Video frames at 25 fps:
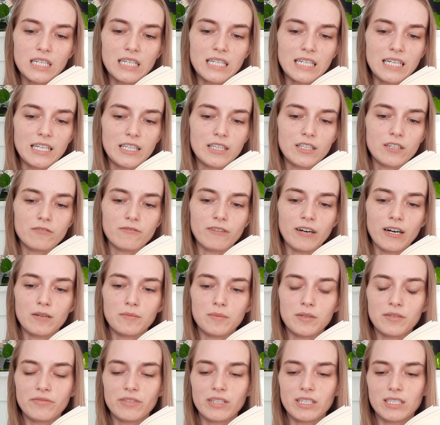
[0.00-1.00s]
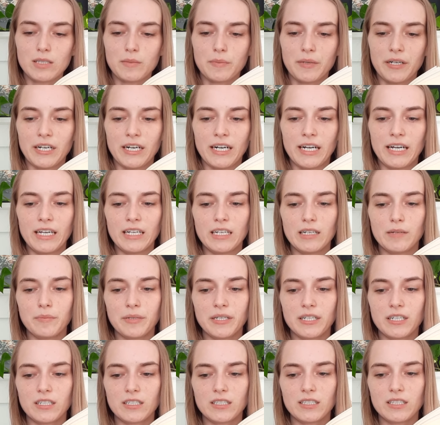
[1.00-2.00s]
In the realm of the spirit, it
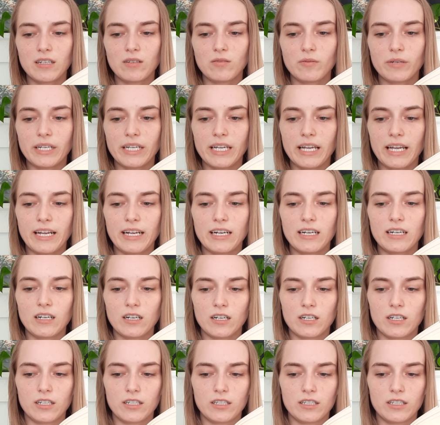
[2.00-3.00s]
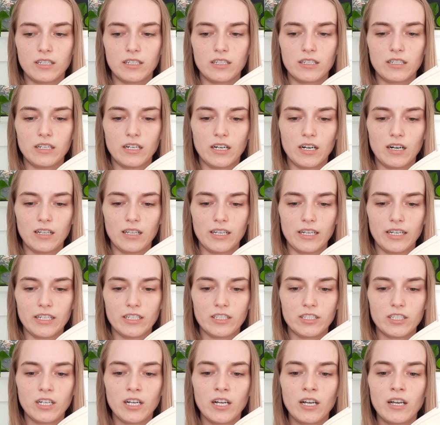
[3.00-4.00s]
appears that we can't earn
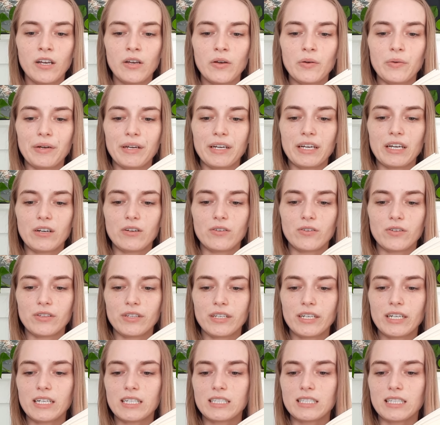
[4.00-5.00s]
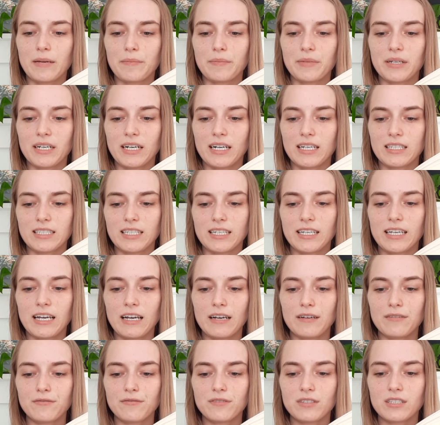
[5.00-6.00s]
knowledge. We can only accept it as a
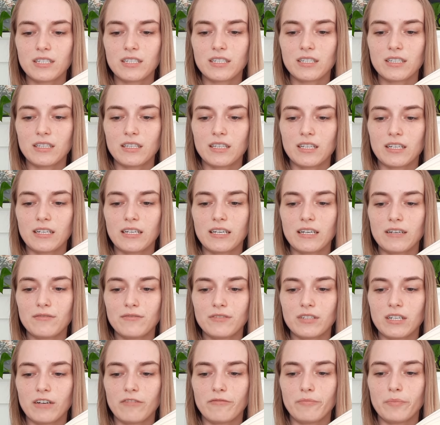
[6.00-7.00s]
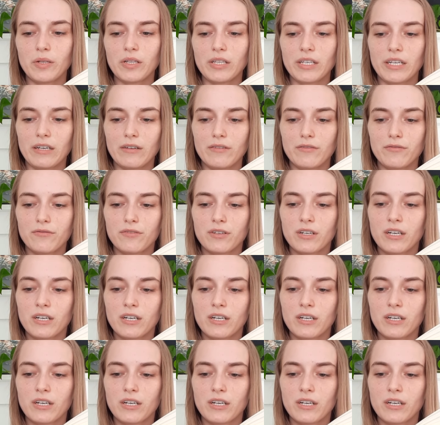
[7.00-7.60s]
gift, the gift of belief.